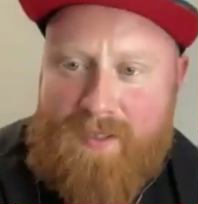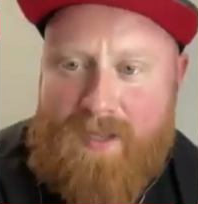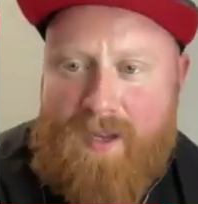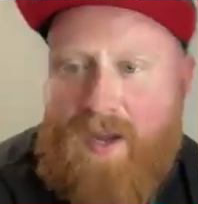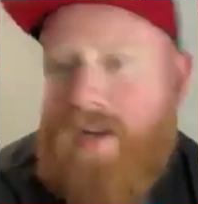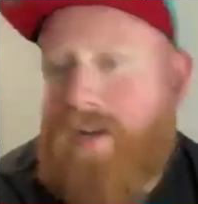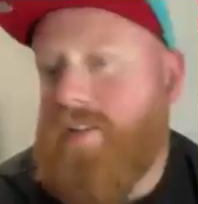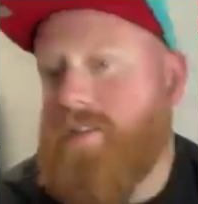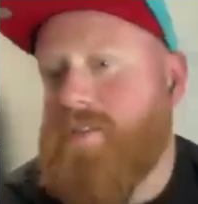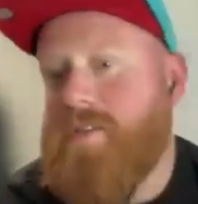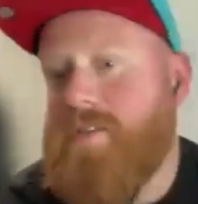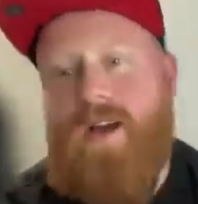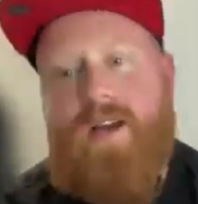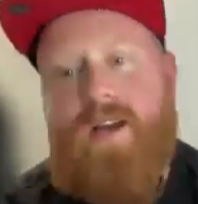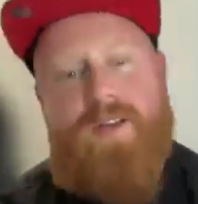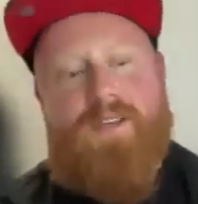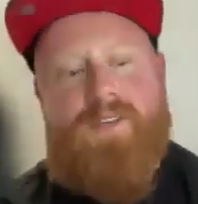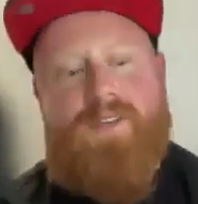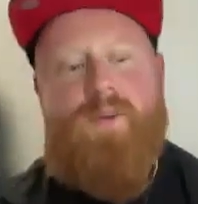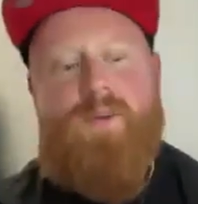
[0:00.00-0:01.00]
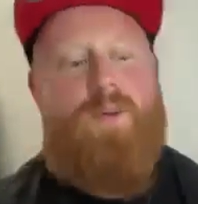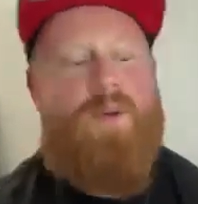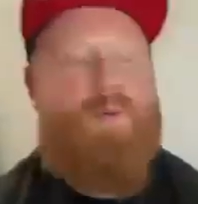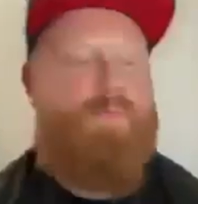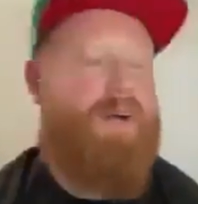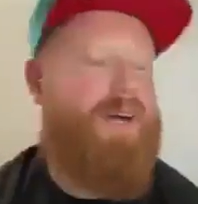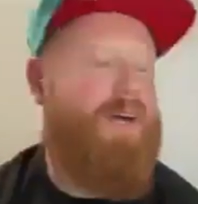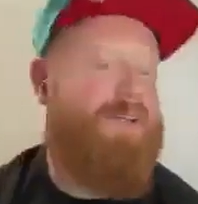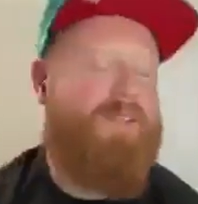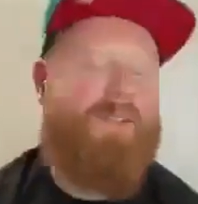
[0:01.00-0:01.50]
I could talk
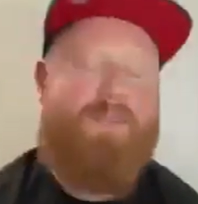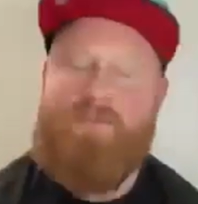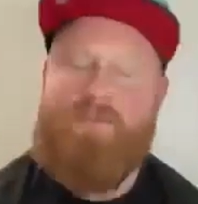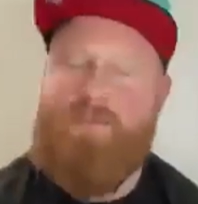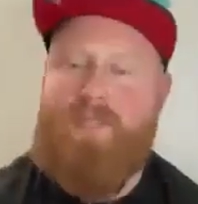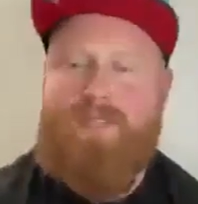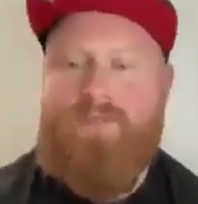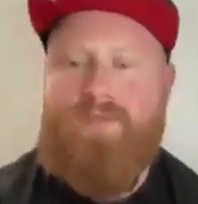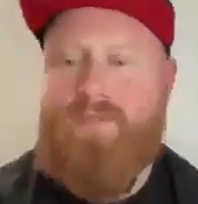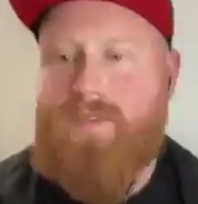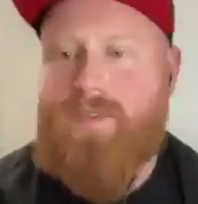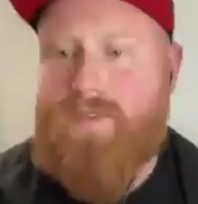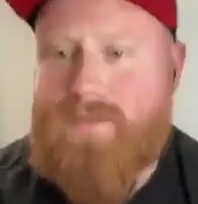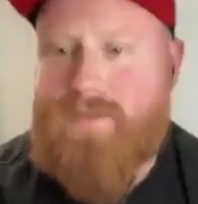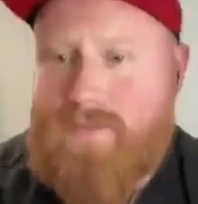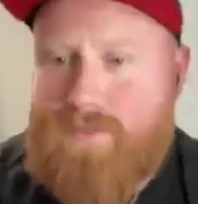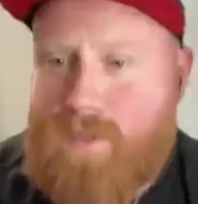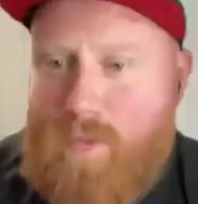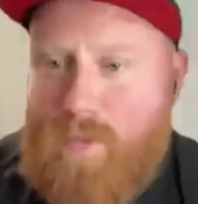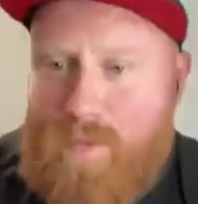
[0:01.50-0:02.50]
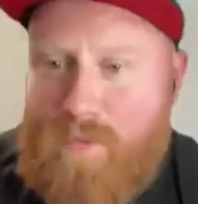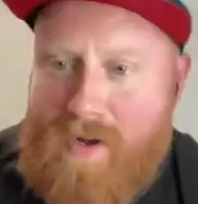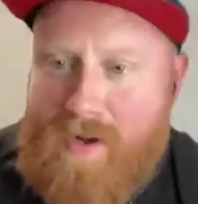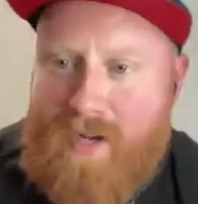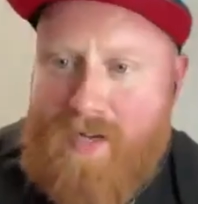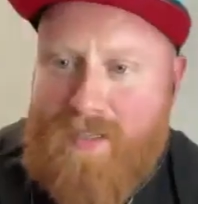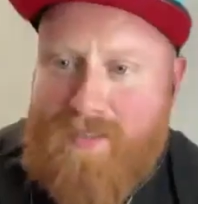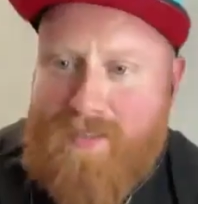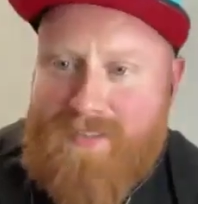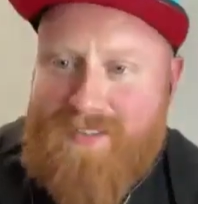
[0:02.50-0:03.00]
about Bigfoot all
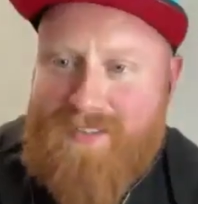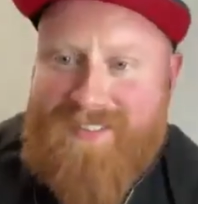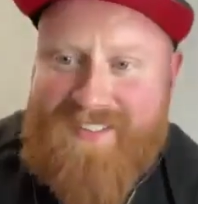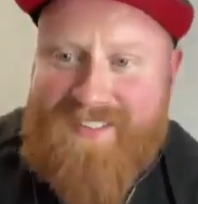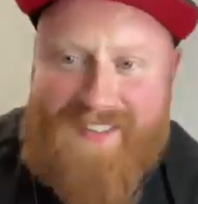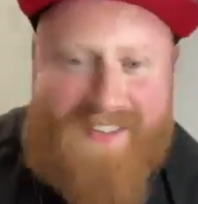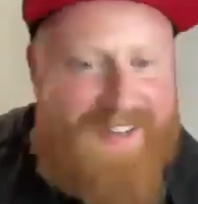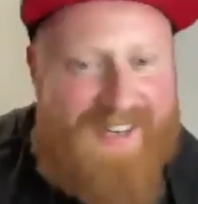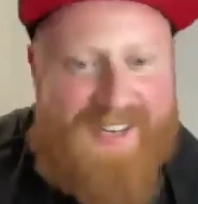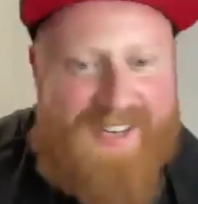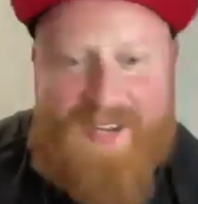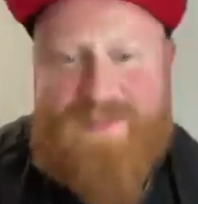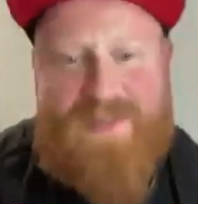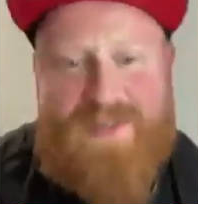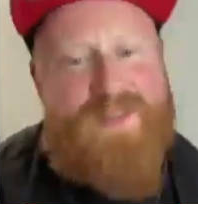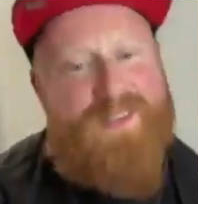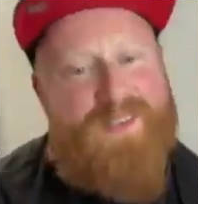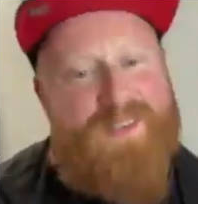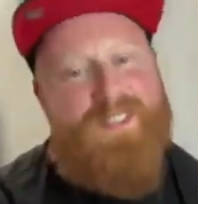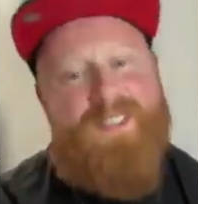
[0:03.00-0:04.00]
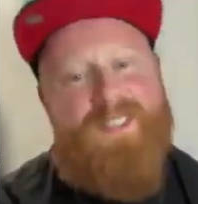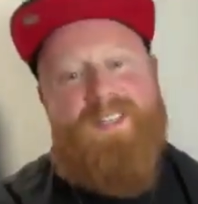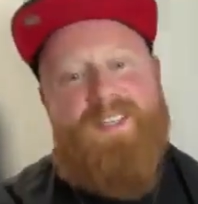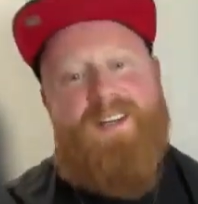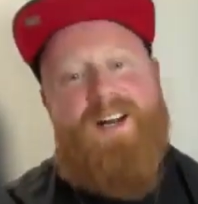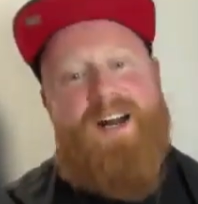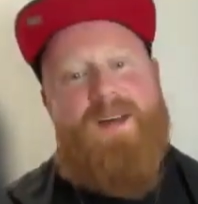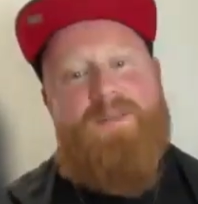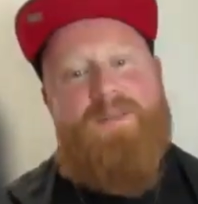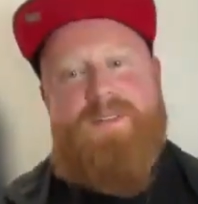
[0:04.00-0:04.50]
night. I love it.
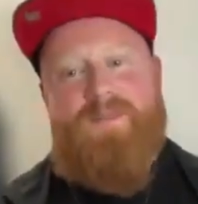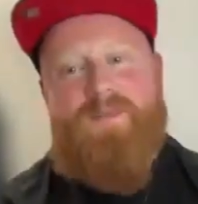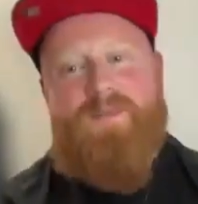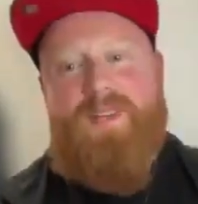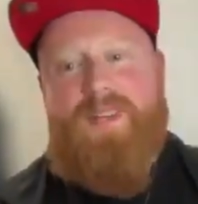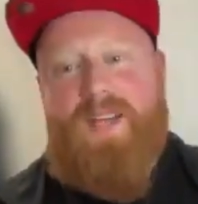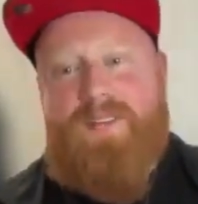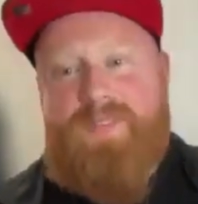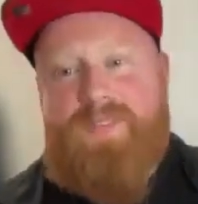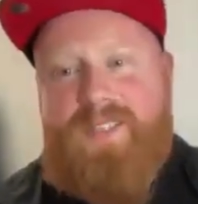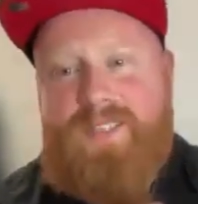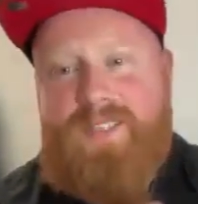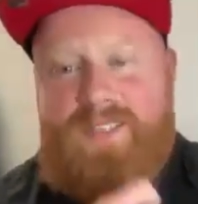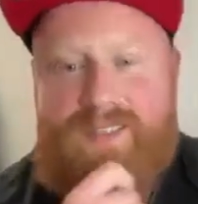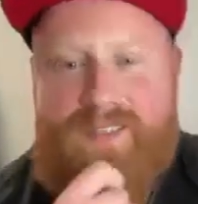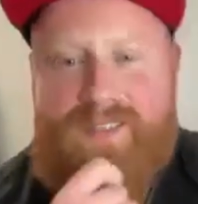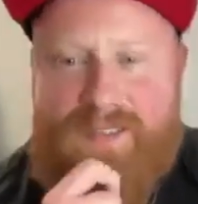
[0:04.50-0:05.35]
I absolutely love it.